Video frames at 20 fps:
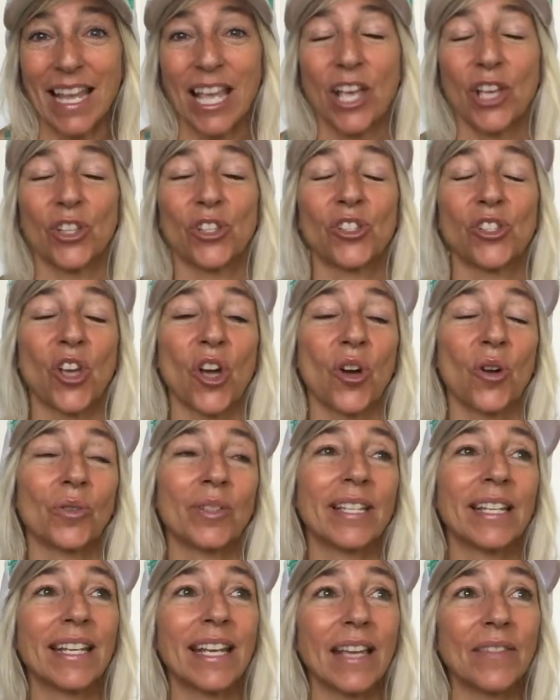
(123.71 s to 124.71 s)
So
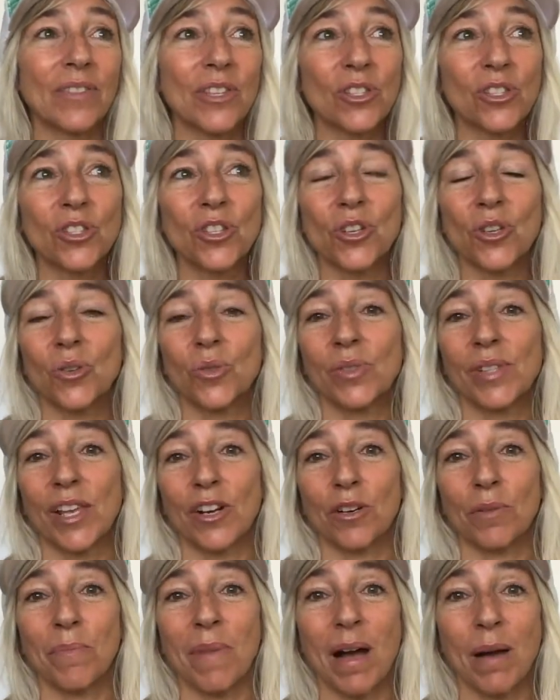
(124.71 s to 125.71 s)
to get this news that
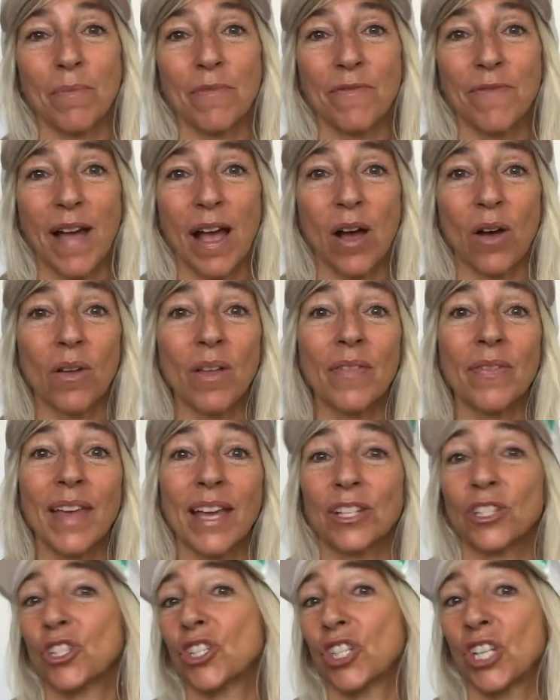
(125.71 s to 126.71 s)
her mom fell and
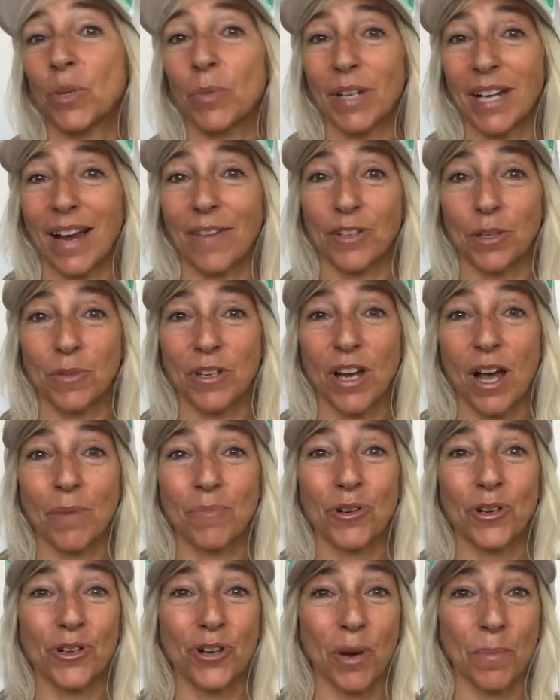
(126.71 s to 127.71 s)
that she would have to become
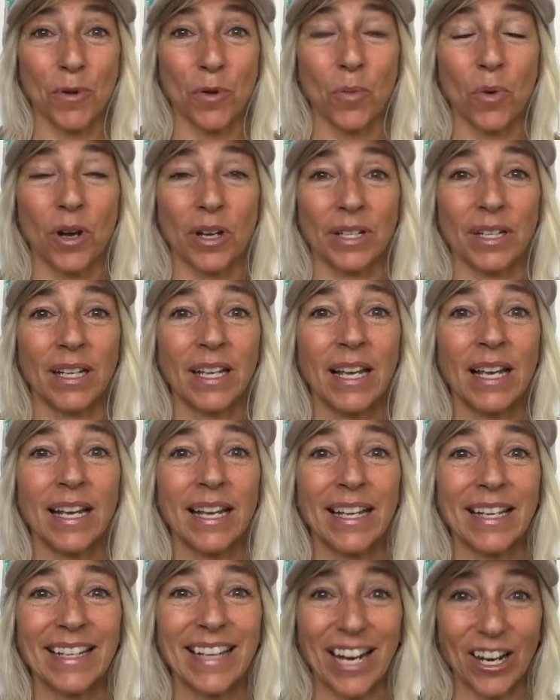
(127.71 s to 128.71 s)
her number one
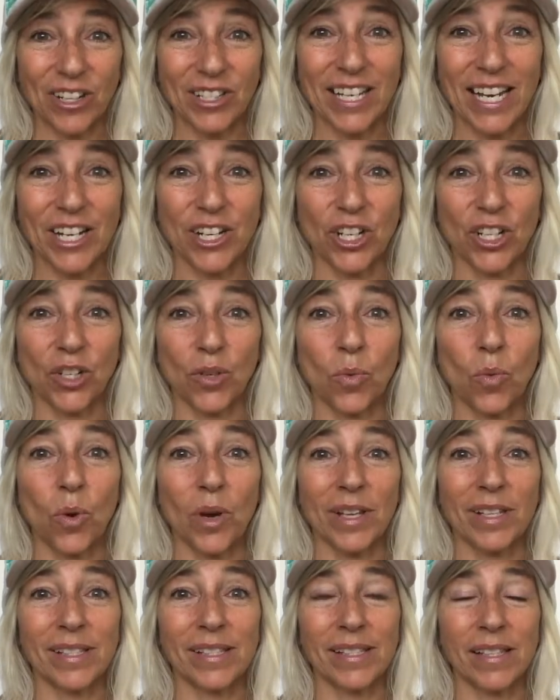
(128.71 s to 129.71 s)
caretaker
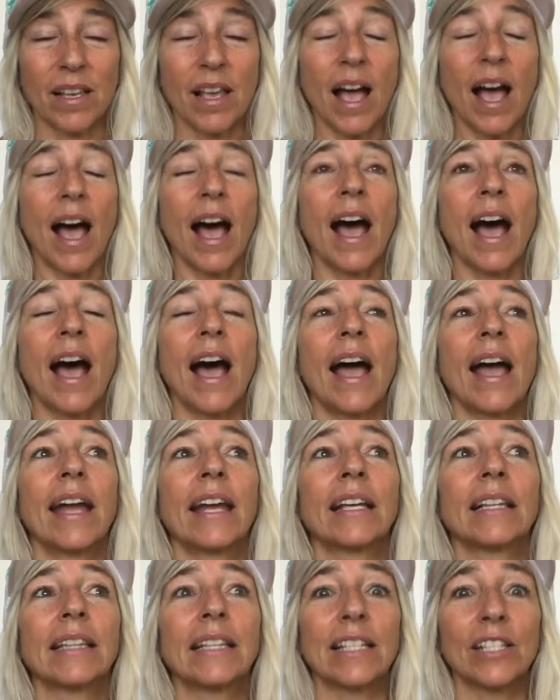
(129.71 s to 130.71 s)
was
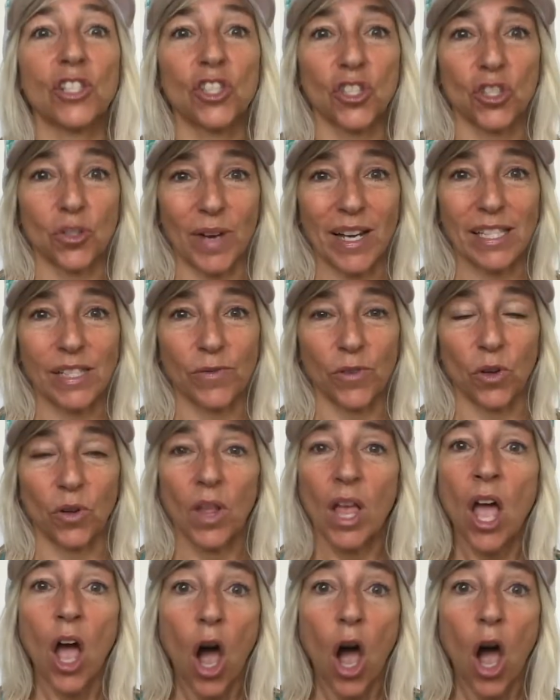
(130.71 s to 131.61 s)
highly stressful.